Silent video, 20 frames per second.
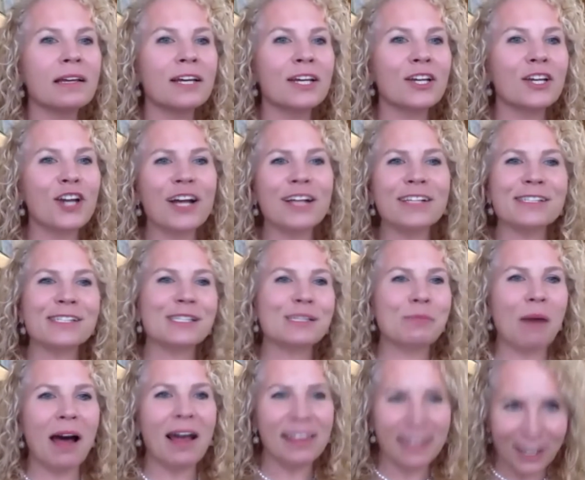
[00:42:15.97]
you're not
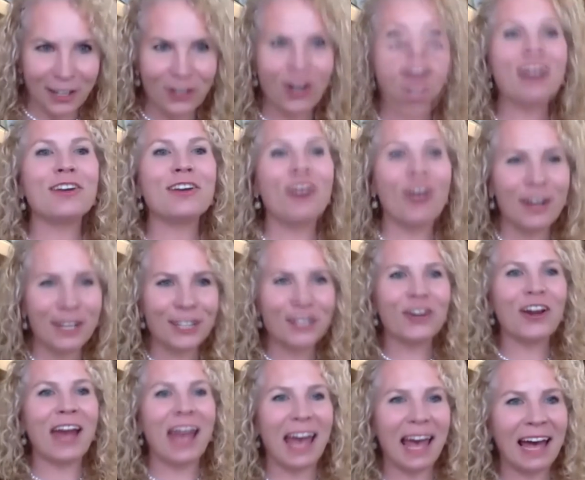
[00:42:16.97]
smiling, you're not nodding
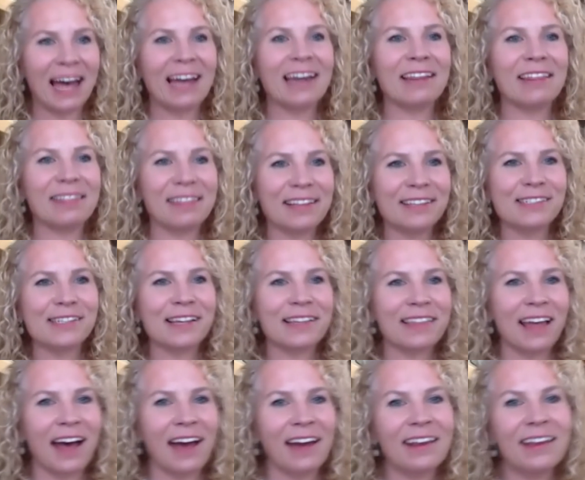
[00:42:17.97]
your head and things like
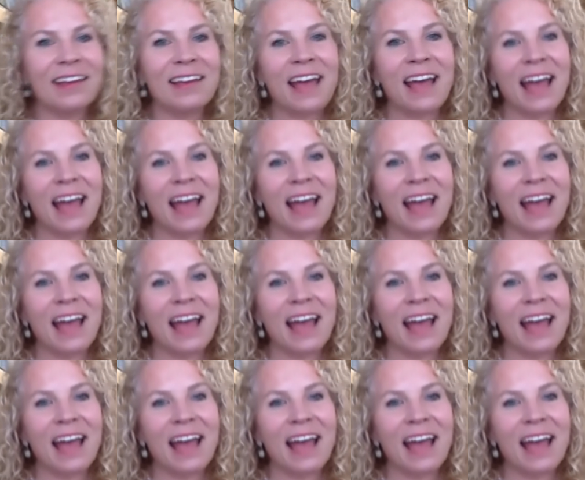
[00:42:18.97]
that.